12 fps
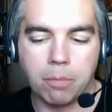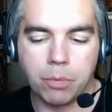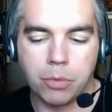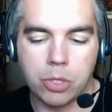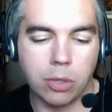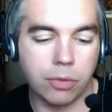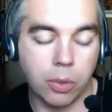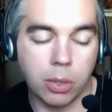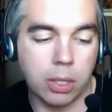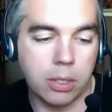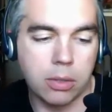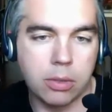So if you
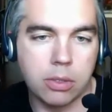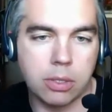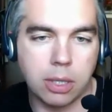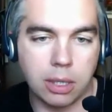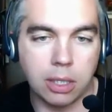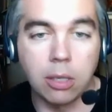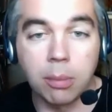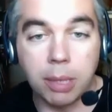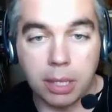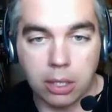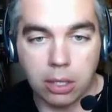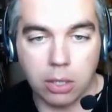want to use a little bit
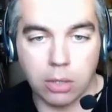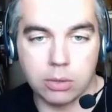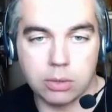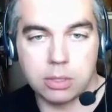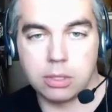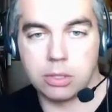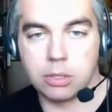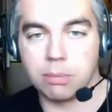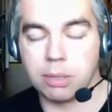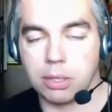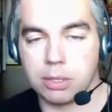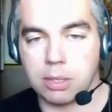of code to
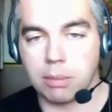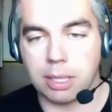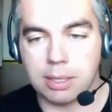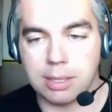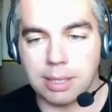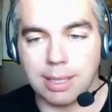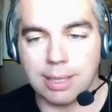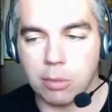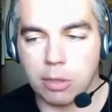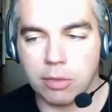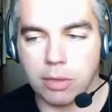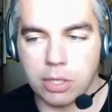build something slightly
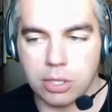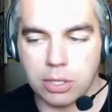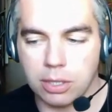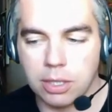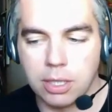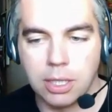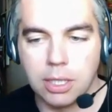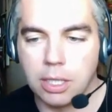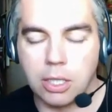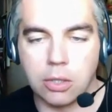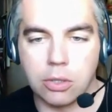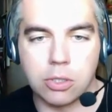more functional,
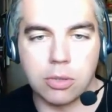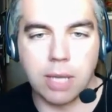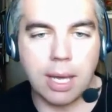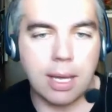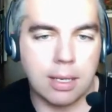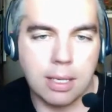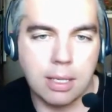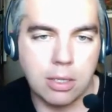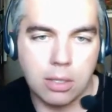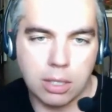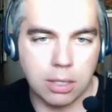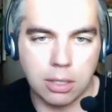do that, and then you
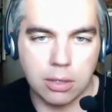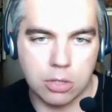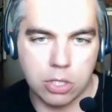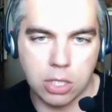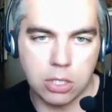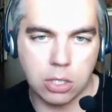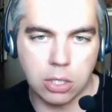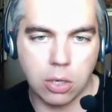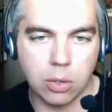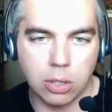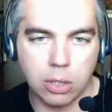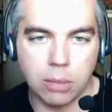can, change the code
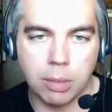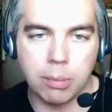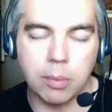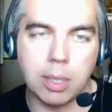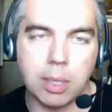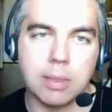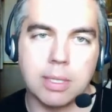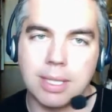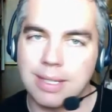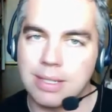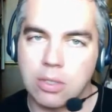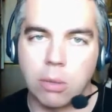a little bit. But what I would say
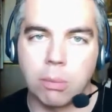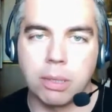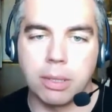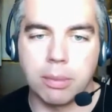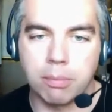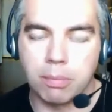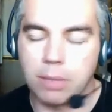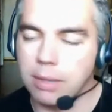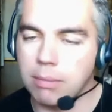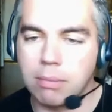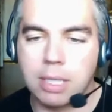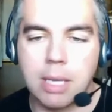is don't build
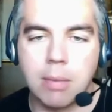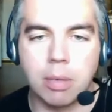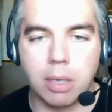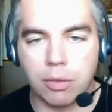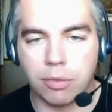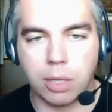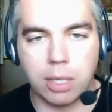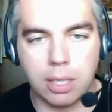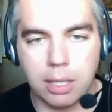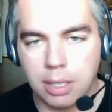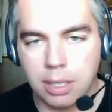keep it all front end,